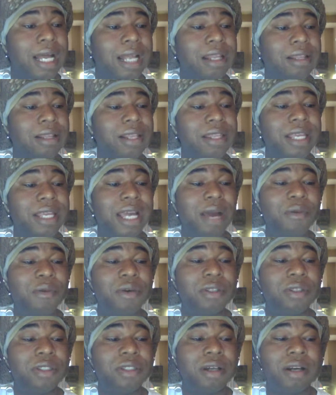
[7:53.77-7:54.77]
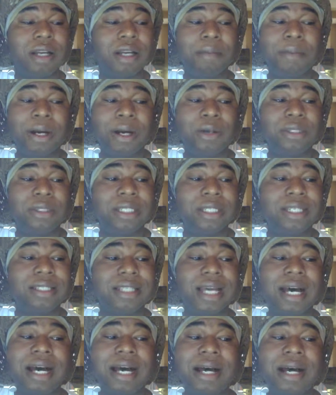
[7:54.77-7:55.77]
Another thing I want to talk about
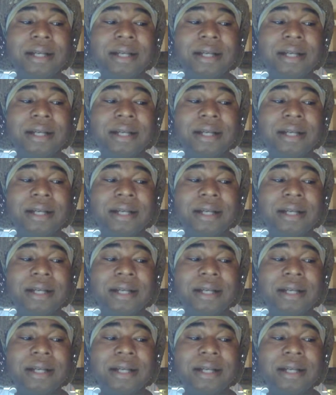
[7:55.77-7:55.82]
is